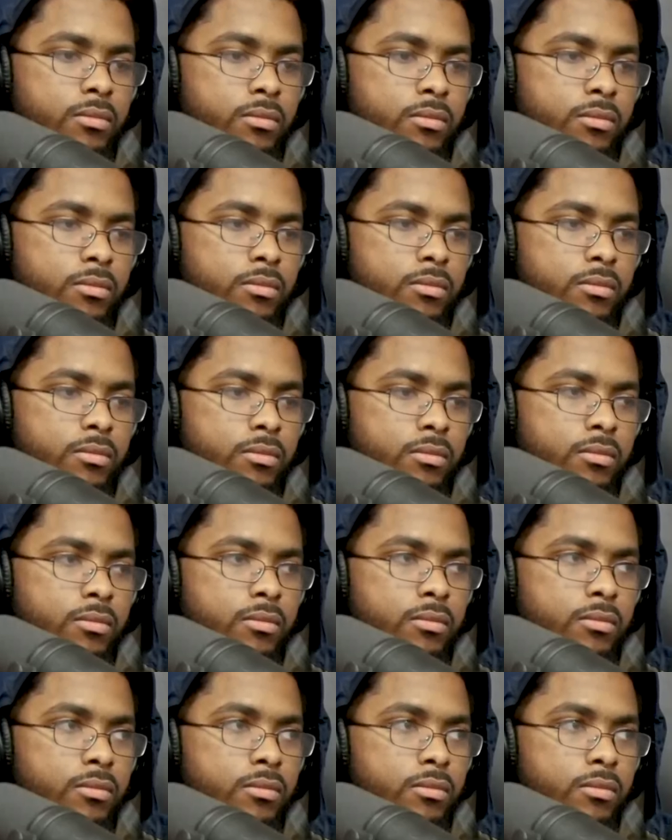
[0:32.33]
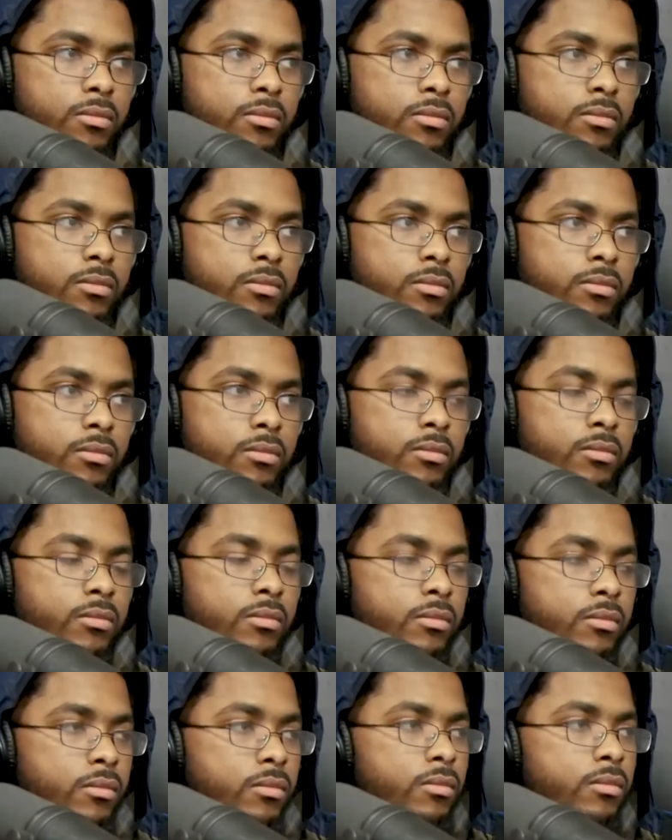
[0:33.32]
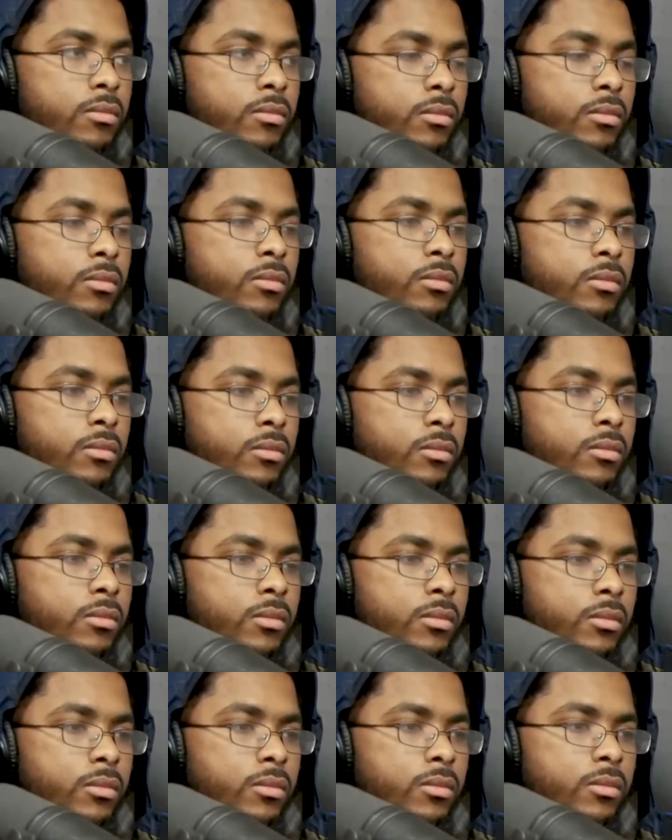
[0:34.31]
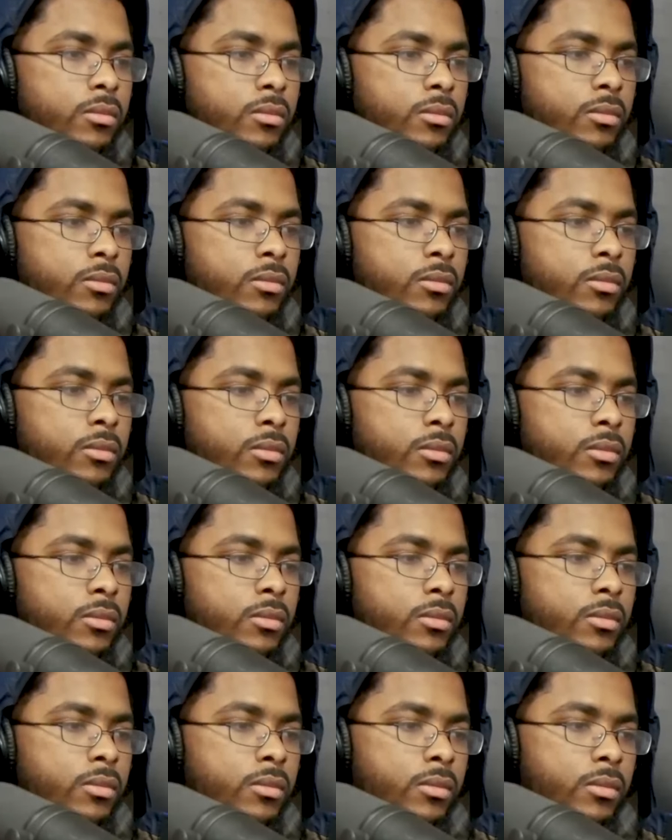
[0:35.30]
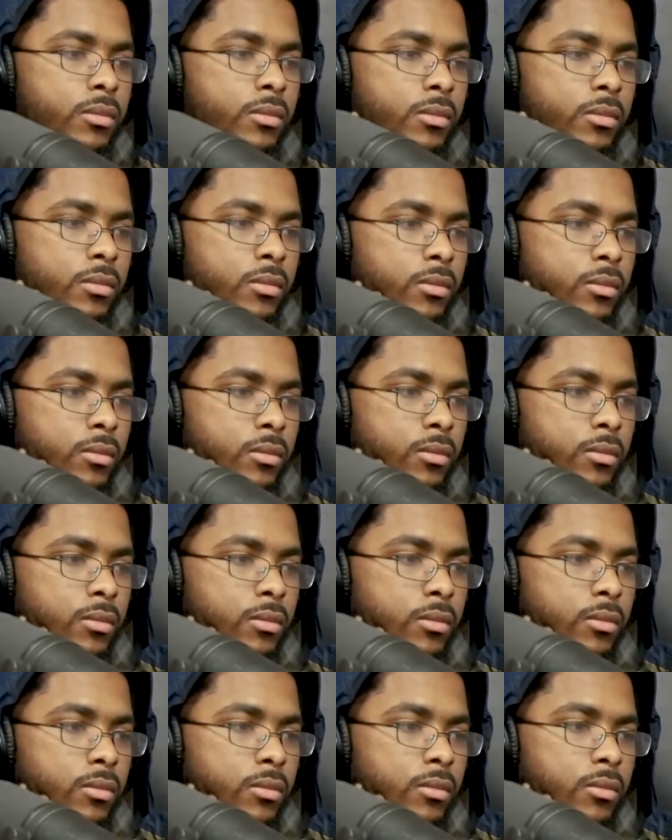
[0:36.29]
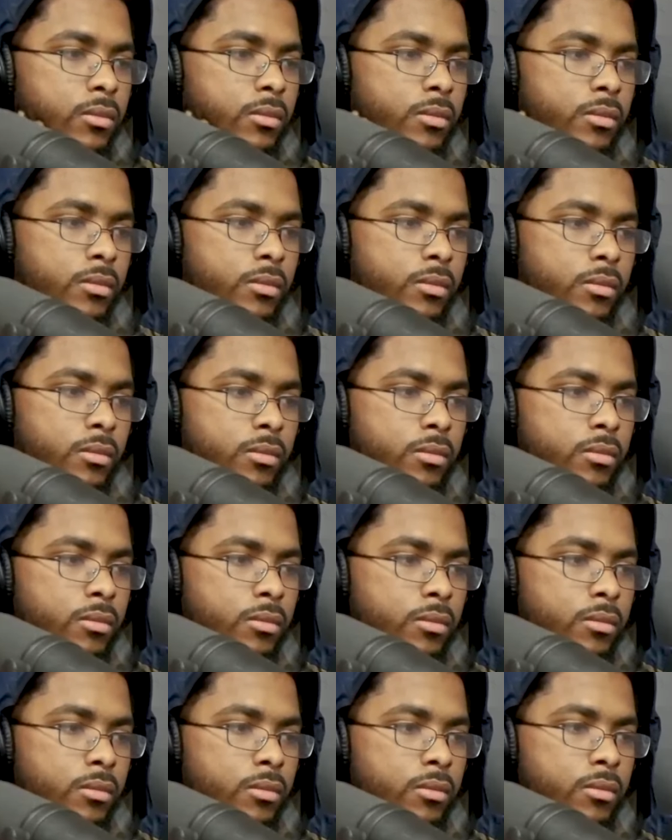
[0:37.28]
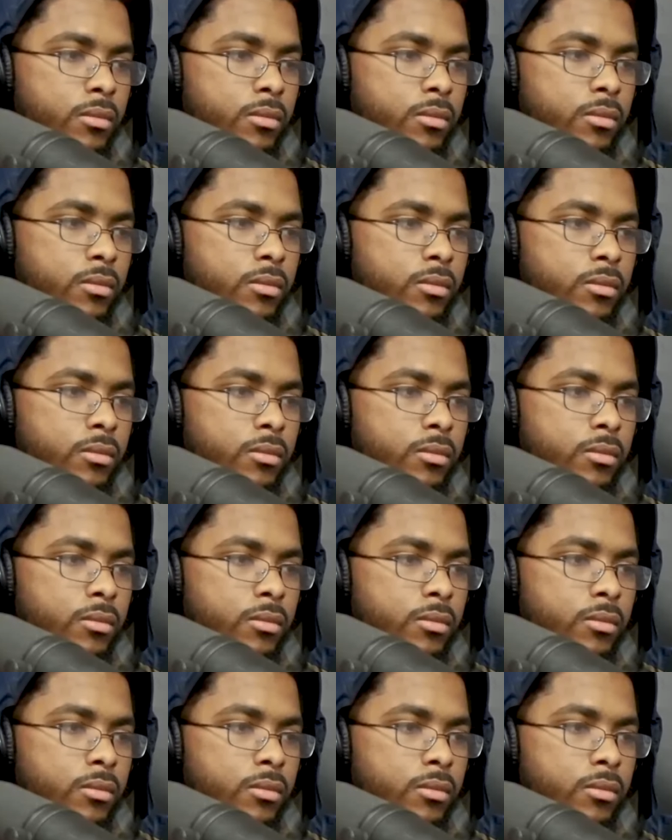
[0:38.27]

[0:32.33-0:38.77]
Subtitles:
No words are spoken by the person on screen.